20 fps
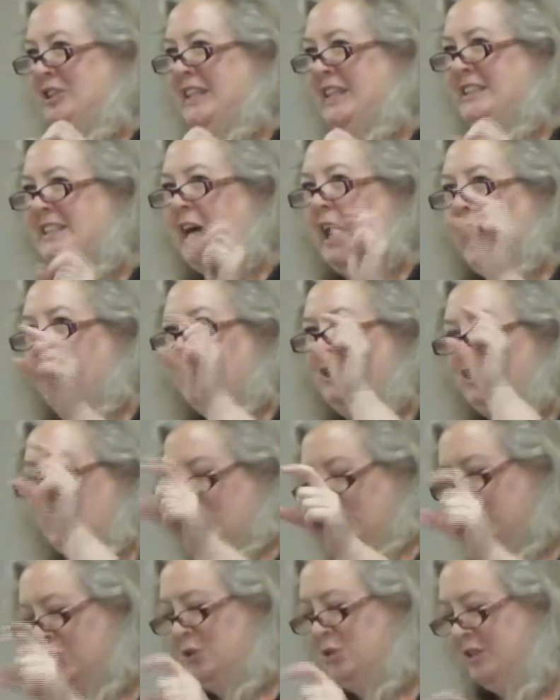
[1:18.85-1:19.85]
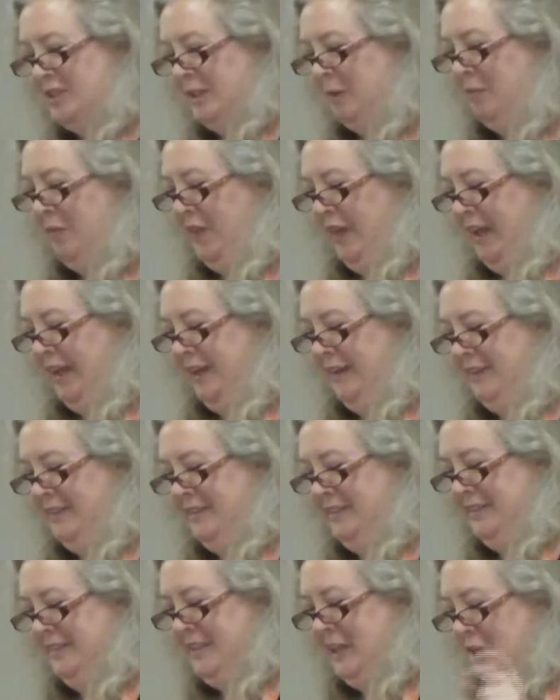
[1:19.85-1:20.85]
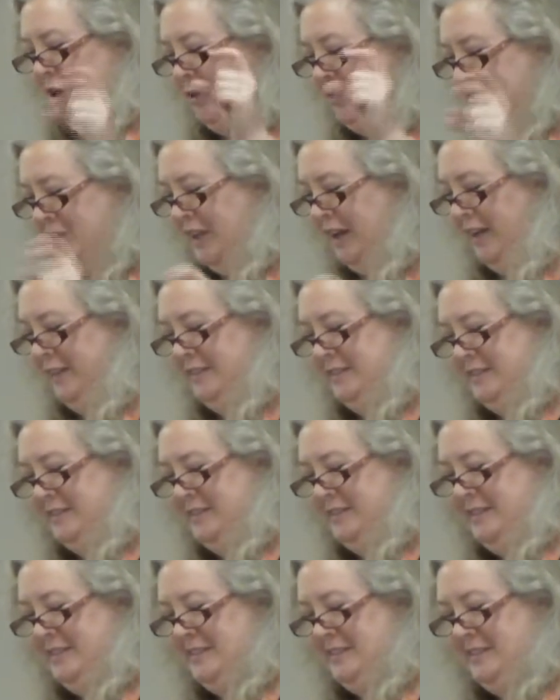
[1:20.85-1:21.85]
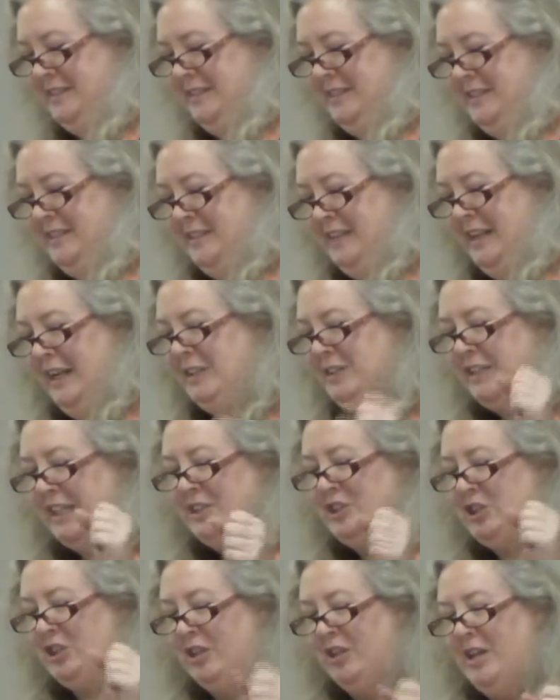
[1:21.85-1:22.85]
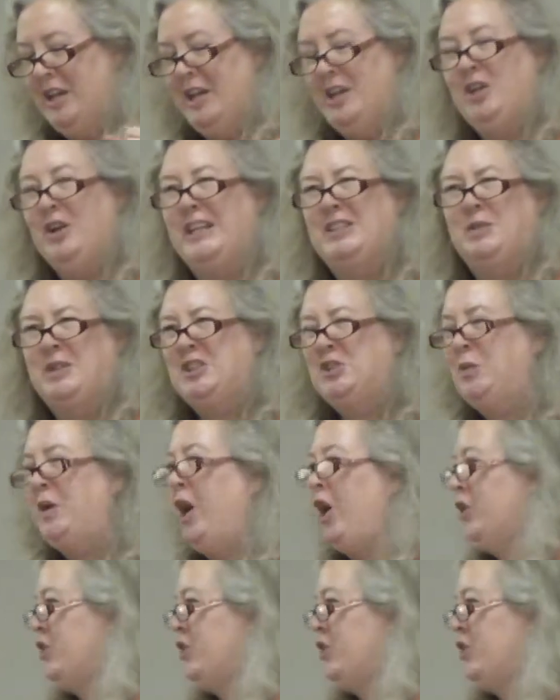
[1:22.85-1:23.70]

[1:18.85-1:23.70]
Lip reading: just get to undo something that you've done. Undoes your life, because we